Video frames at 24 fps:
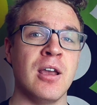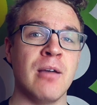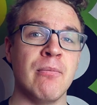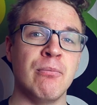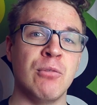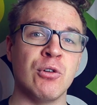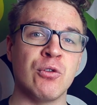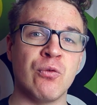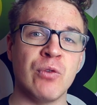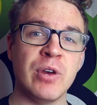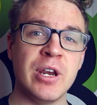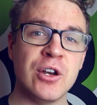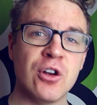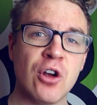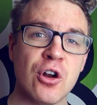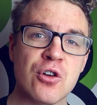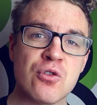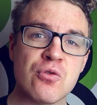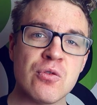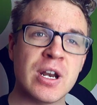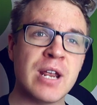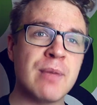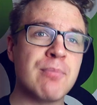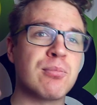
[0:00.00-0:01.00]
but we don't
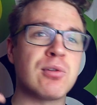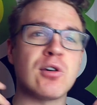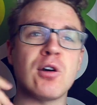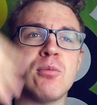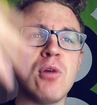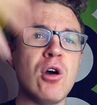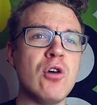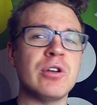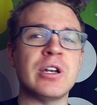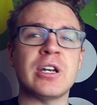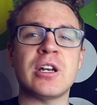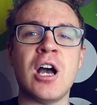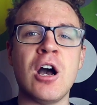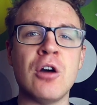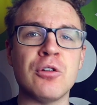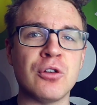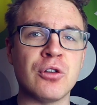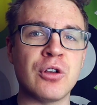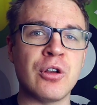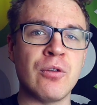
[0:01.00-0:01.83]
really promote it out of